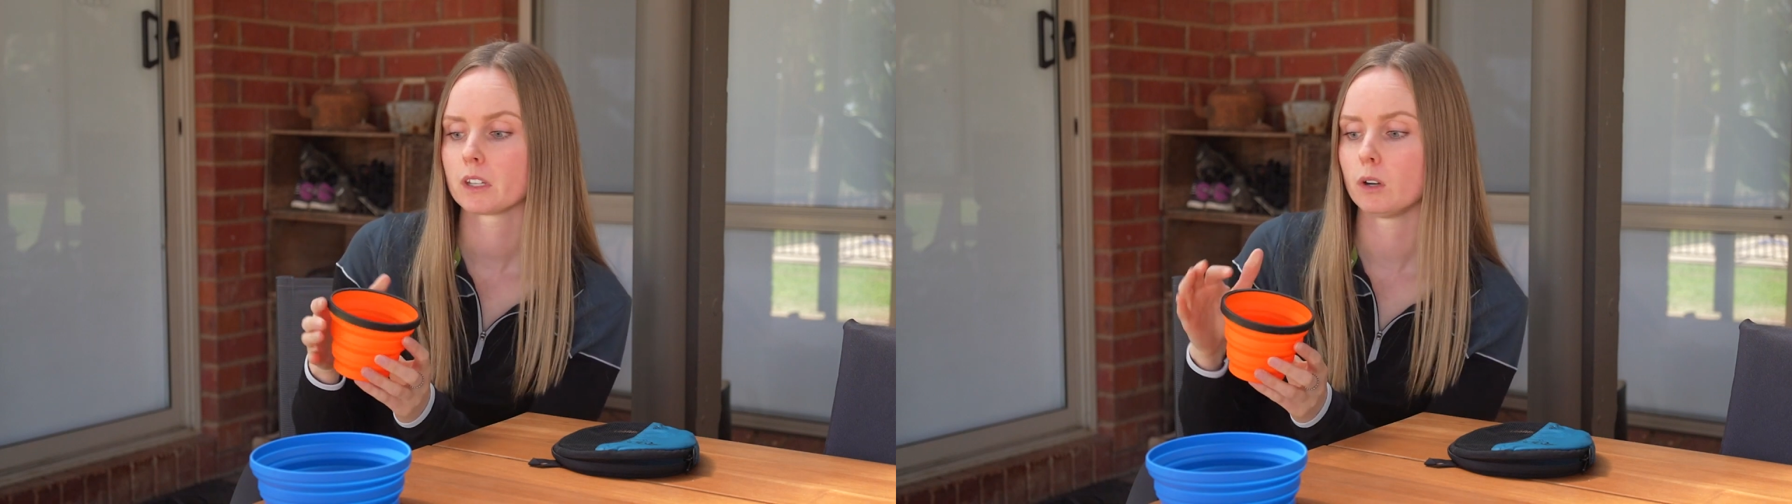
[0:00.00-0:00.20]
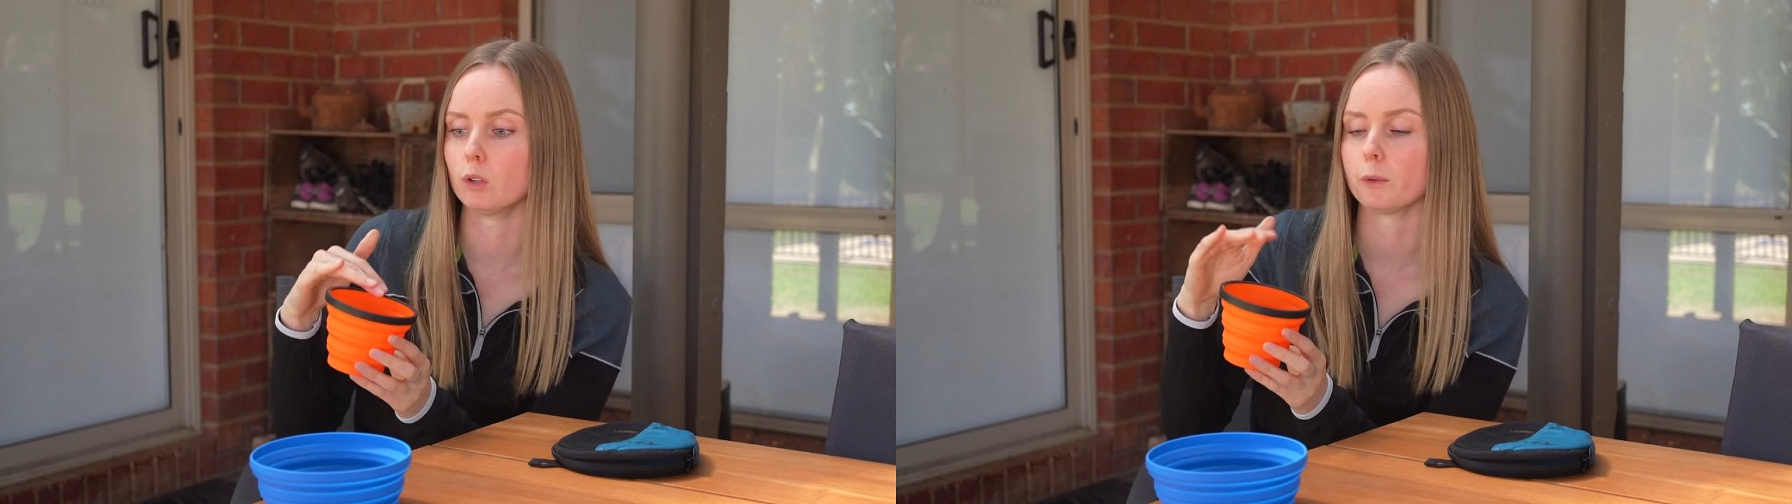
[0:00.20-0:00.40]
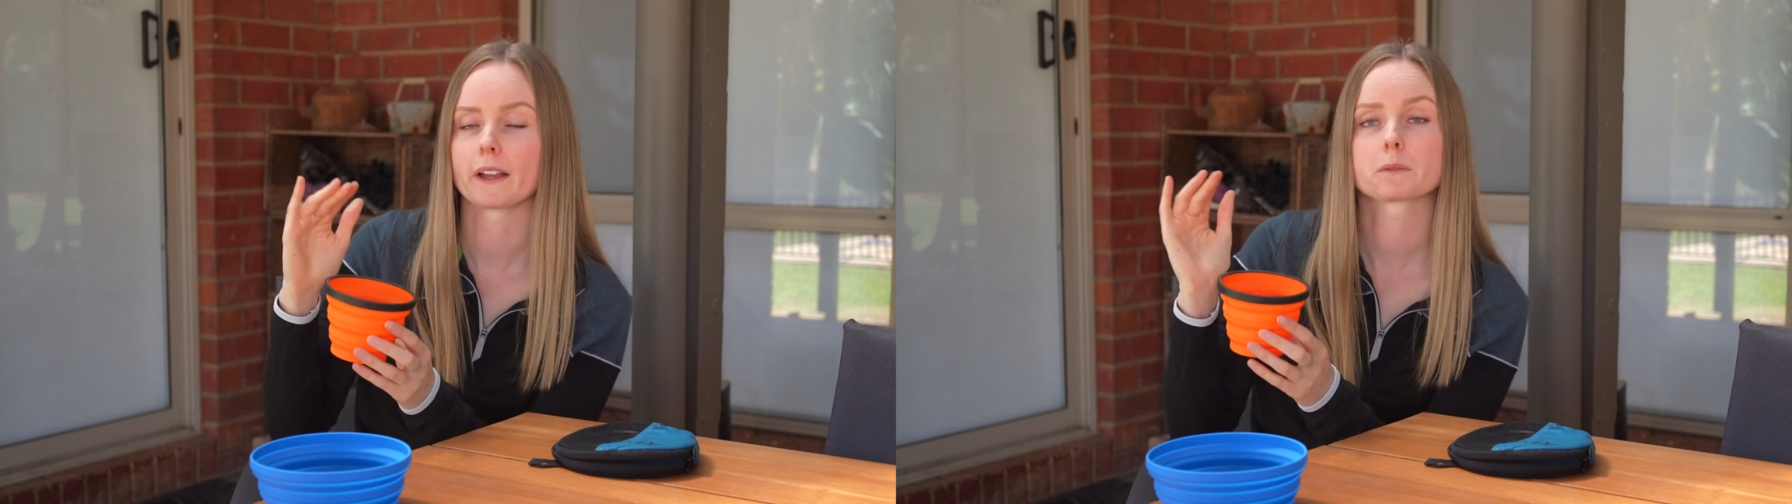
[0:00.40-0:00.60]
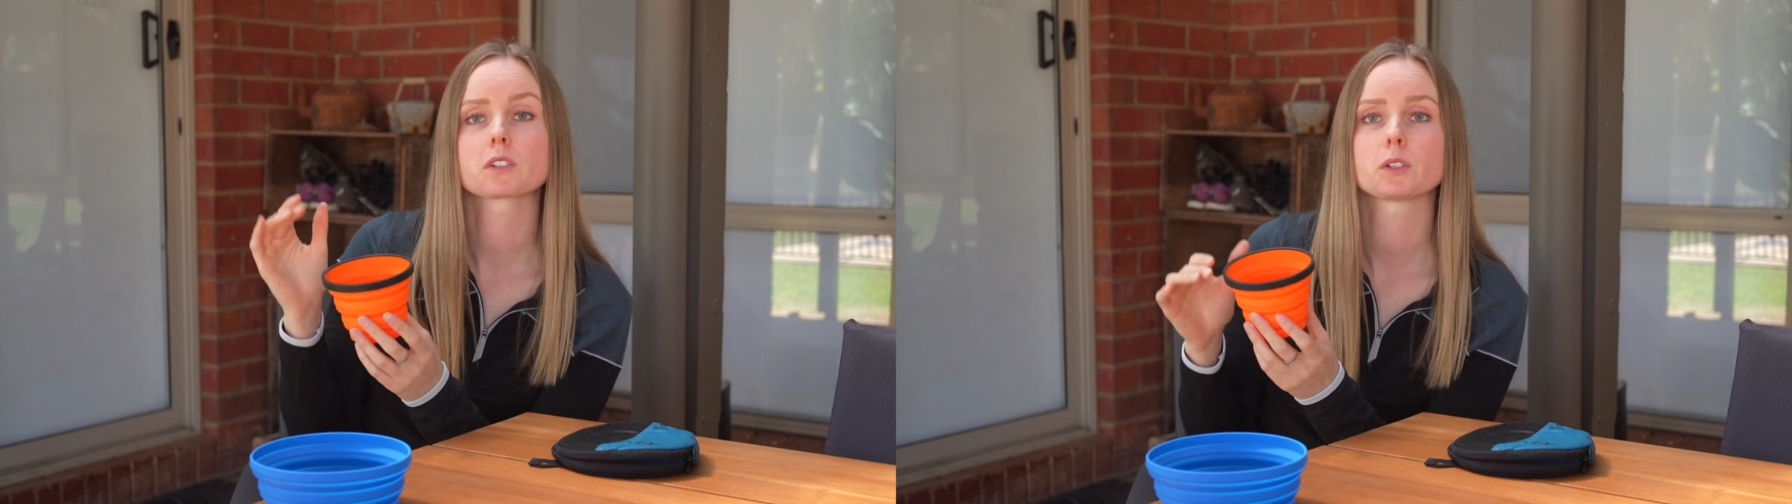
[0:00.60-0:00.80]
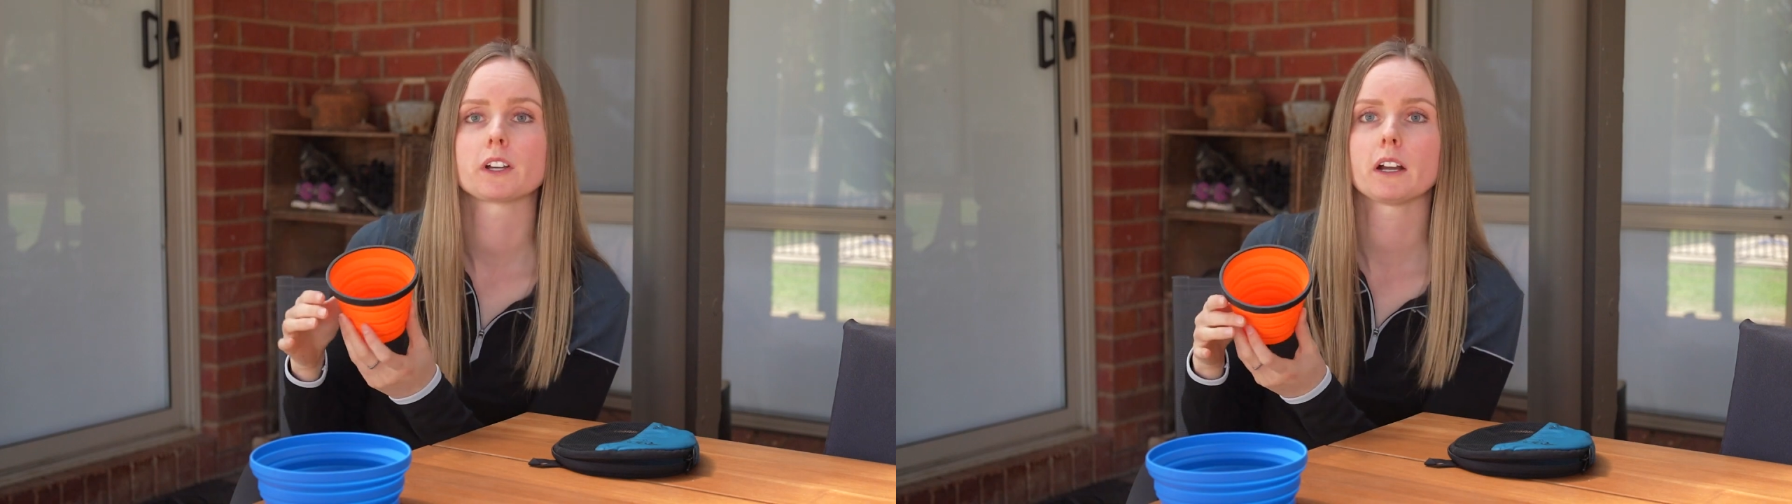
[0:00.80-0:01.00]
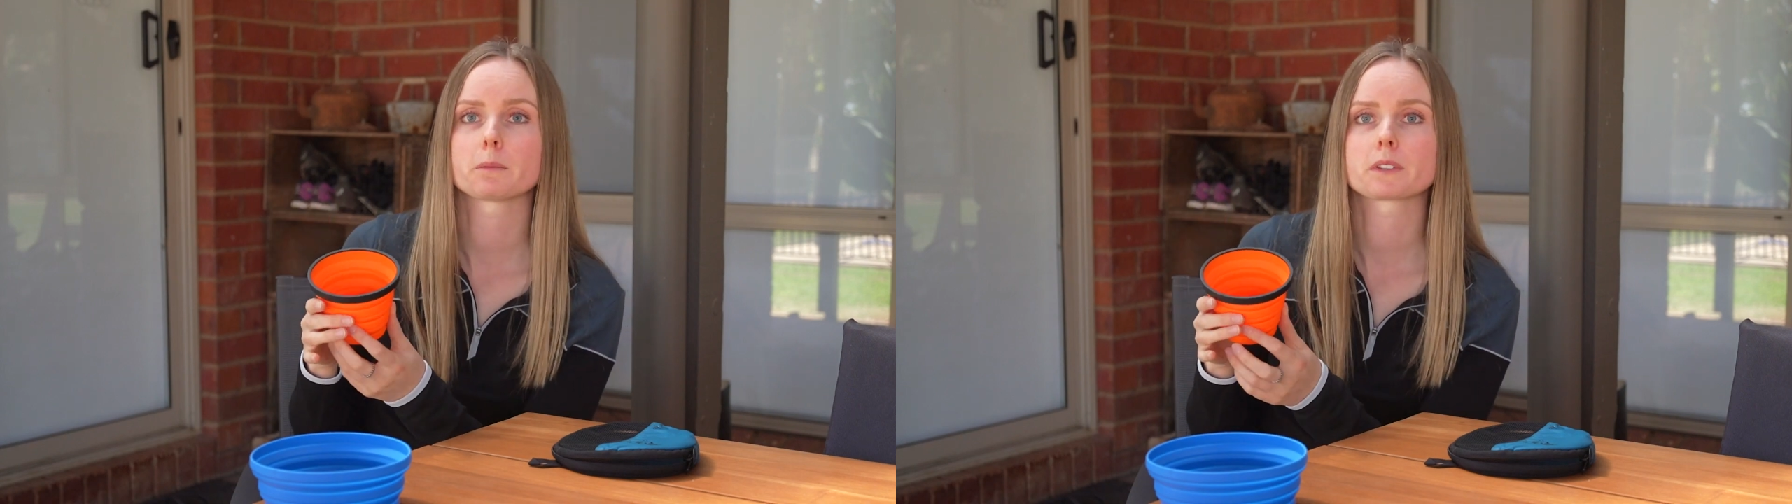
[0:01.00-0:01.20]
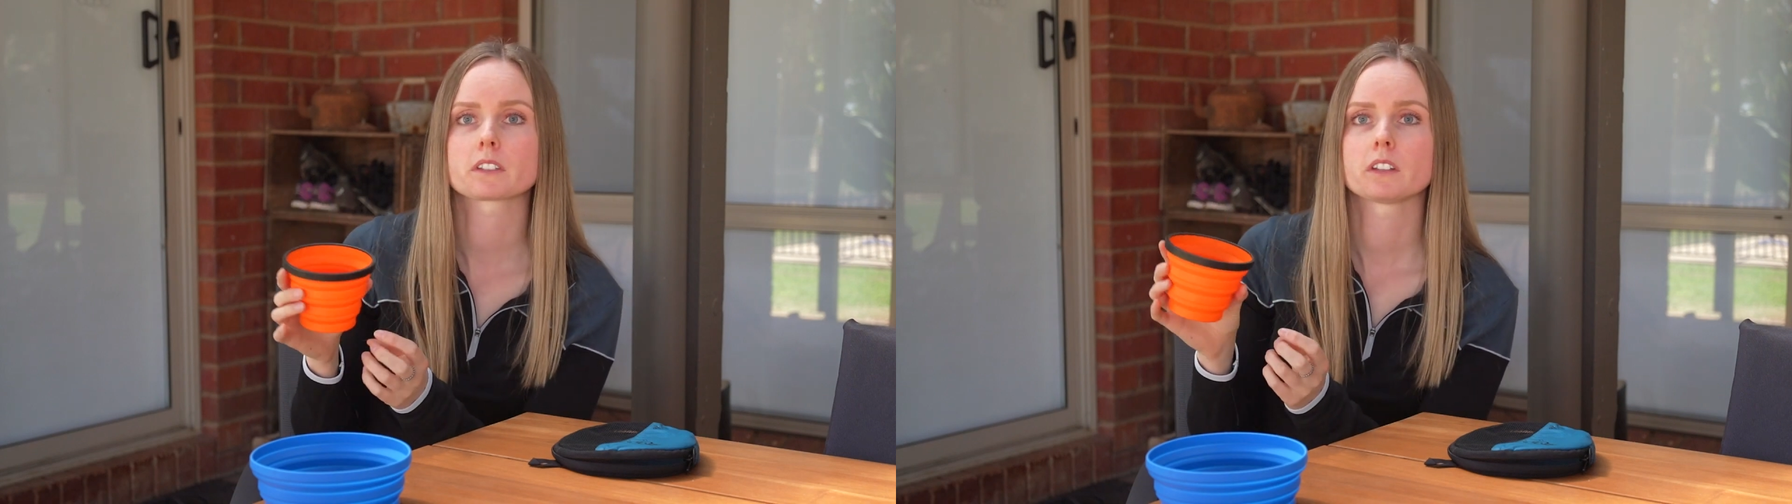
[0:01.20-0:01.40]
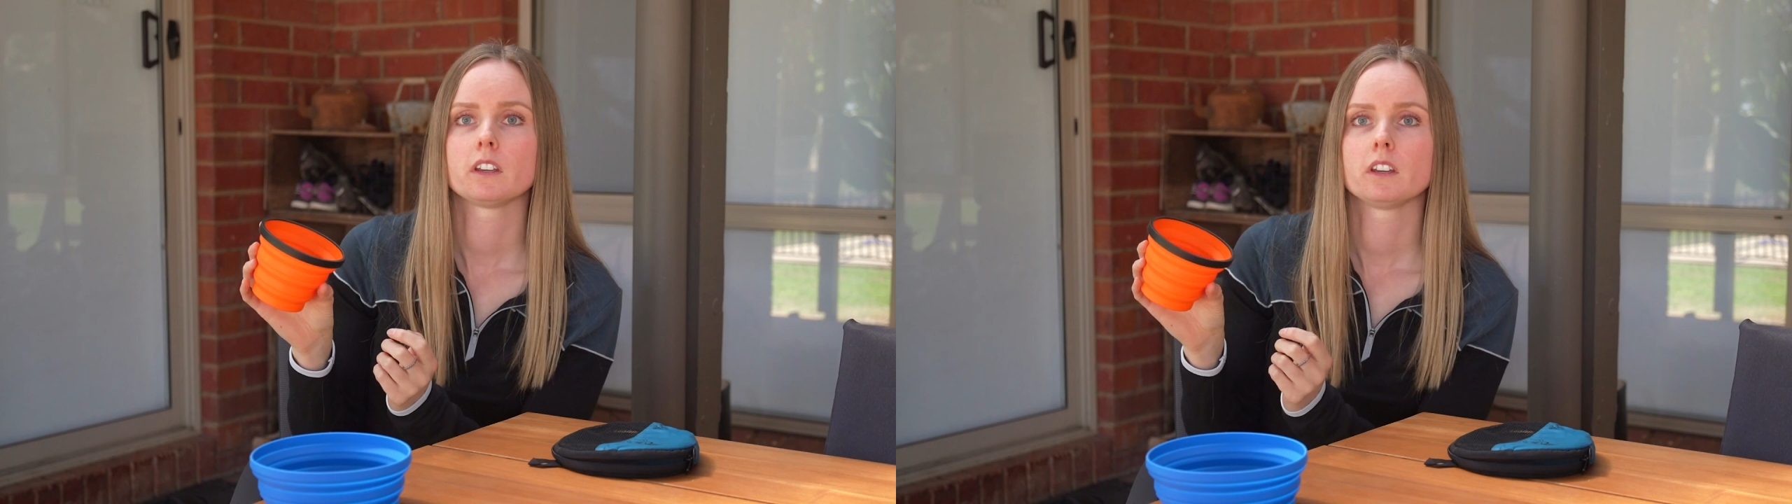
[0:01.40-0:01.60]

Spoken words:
all the way up to 2 cups.